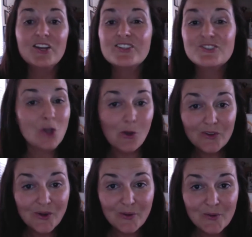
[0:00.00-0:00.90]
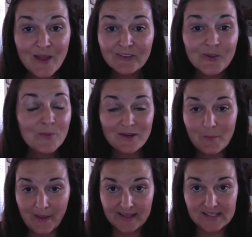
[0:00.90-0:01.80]
Don't go around going to
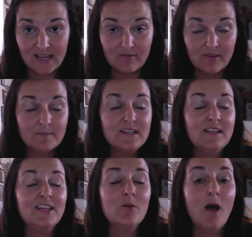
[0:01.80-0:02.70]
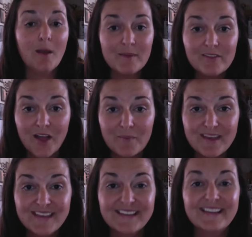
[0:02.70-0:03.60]
buy stuff. I'm telling you, Hobby
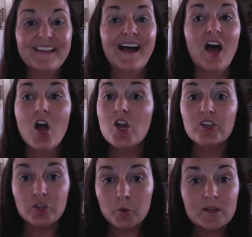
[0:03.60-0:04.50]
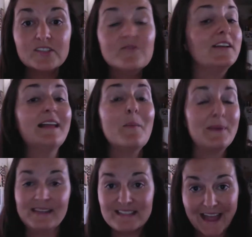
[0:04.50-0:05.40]
Lobby, you could fill up
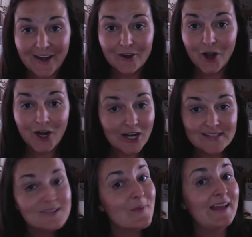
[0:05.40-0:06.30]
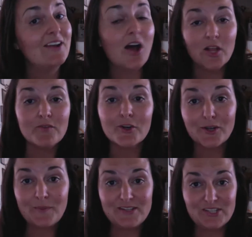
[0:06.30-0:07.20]
an entire cart and spend all of your
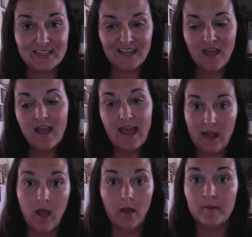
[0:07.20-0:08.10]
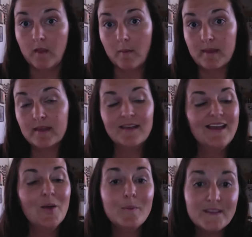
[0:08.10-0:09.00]
commission at Hobby Lobby.
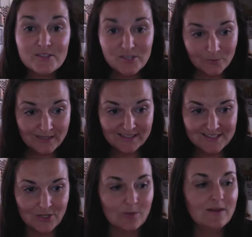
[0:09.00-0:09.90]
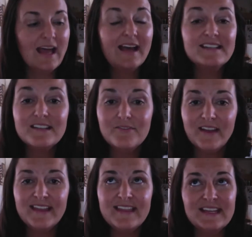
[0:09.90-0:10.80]
But there's no need to. I did
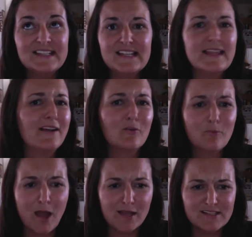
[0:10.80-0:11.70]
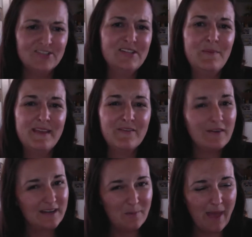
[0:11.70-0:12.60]
find these at like a Ross or something for
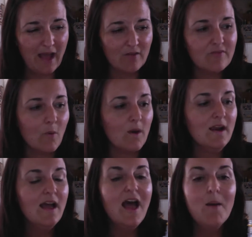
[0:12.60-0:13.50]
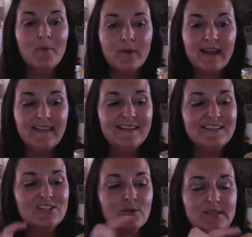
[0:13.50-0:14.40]
in a pack of 4. But what I like
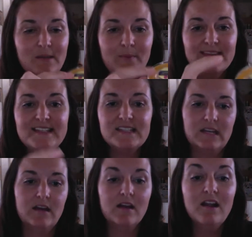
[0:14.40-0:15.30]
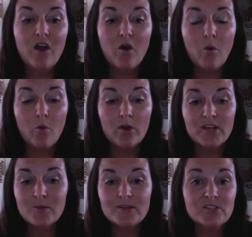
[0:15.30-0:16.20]
to do is I put the sticker, or
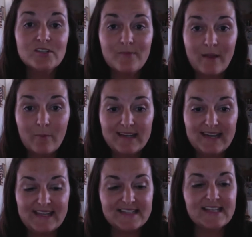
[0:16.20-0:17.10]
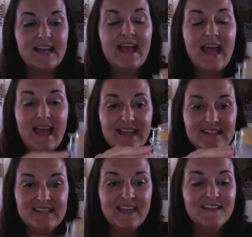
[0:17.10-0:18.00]
you can just write what it is.
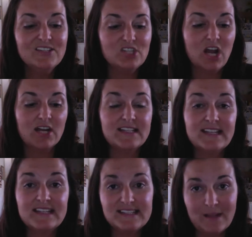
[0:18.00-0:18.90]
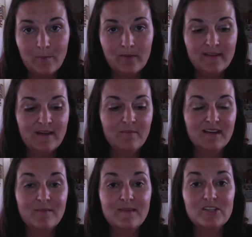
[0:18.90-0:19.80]
Inside this jar is in the sample that I'm
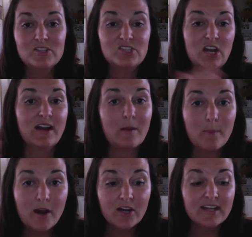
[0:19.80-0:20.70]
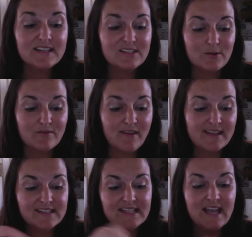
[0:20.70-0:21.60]
going to be sharing at parties or
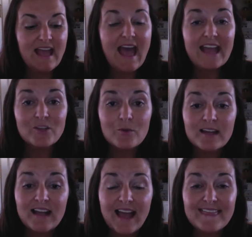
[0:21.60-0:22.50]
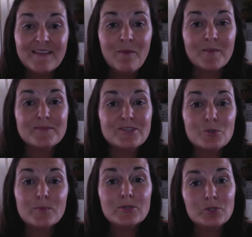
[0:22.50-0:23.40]
events. And you can cut them up
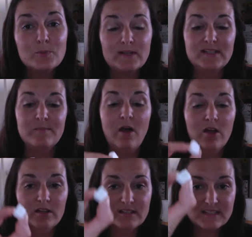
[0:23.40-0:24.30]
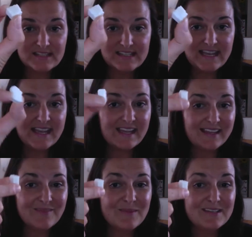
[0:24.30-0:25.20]
super duper small. See, it
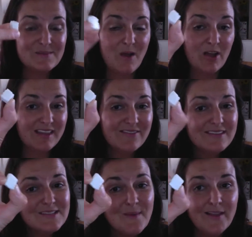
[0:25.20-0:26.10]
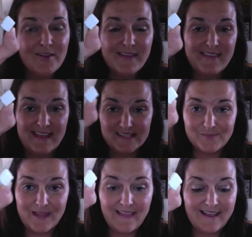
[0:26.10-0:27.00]
can be small, even smaller than this.
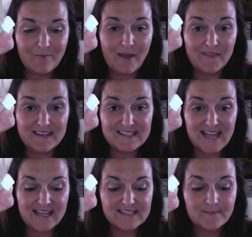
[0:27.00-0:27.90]
But I like about this size.